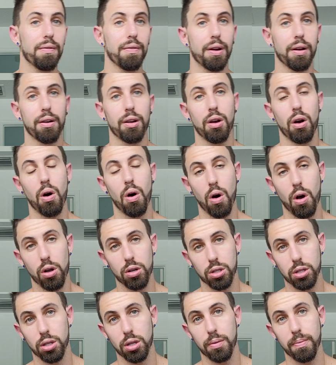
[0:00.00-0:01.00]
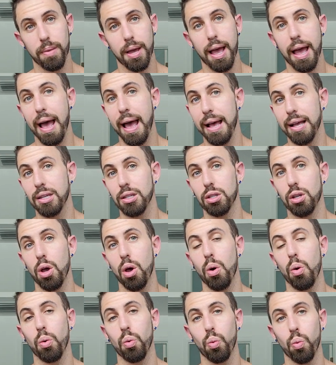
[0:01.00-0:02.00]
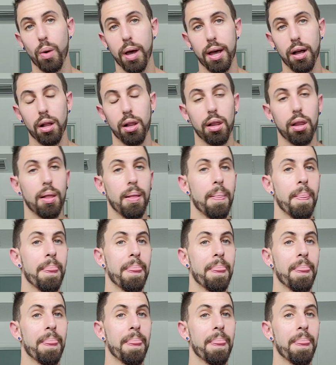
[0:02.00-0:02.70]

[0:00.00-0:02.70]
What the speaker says: very awesome as well.